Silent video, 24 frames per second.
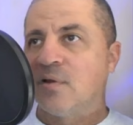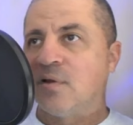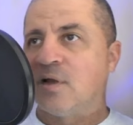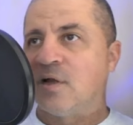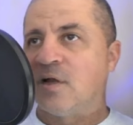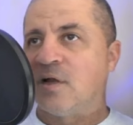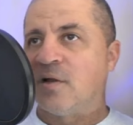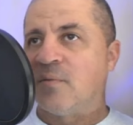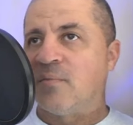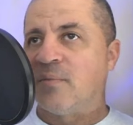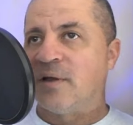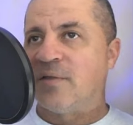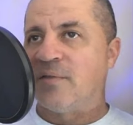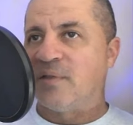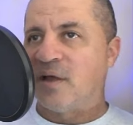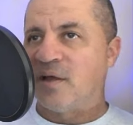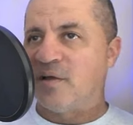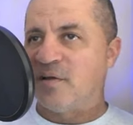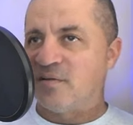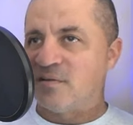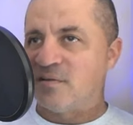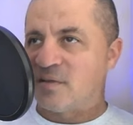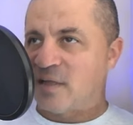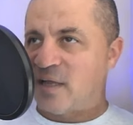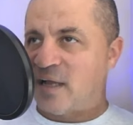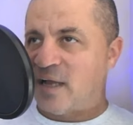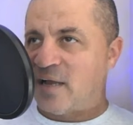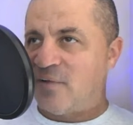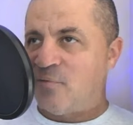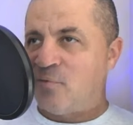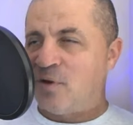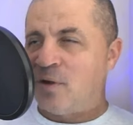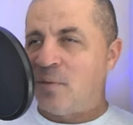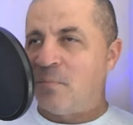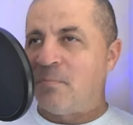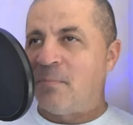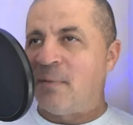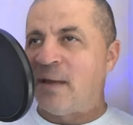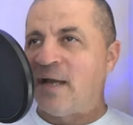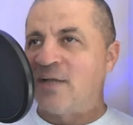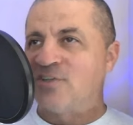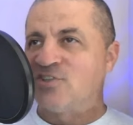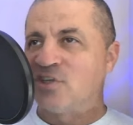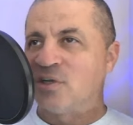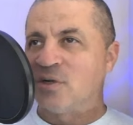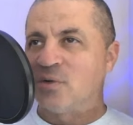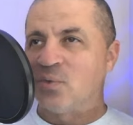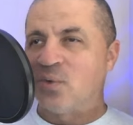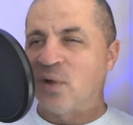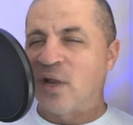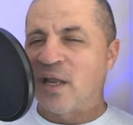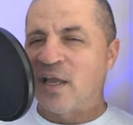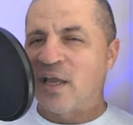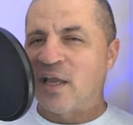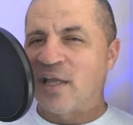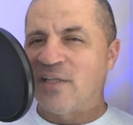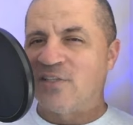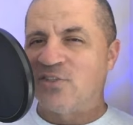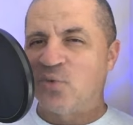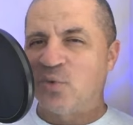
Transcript: Um, I, I, I would imagine the Renegade